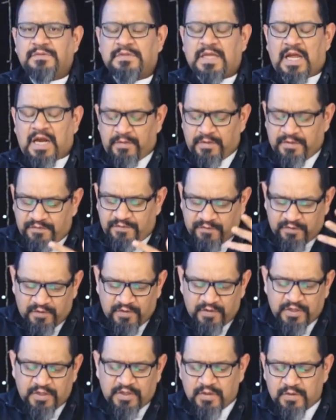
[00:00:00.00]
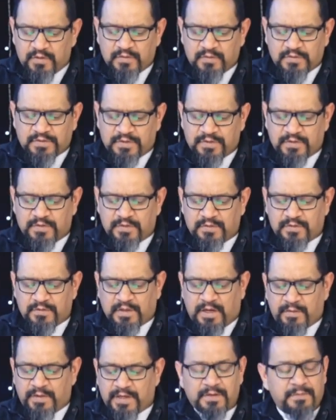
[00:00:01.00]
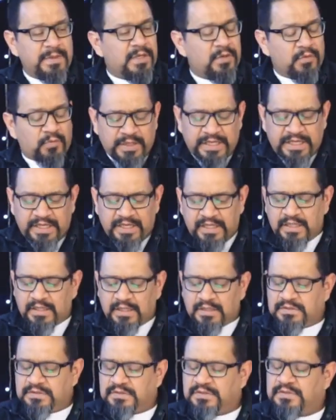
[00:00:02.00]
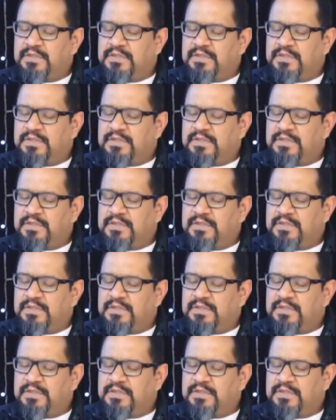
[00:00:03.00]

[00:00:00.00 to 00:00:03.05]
I refer you to, I recommend reading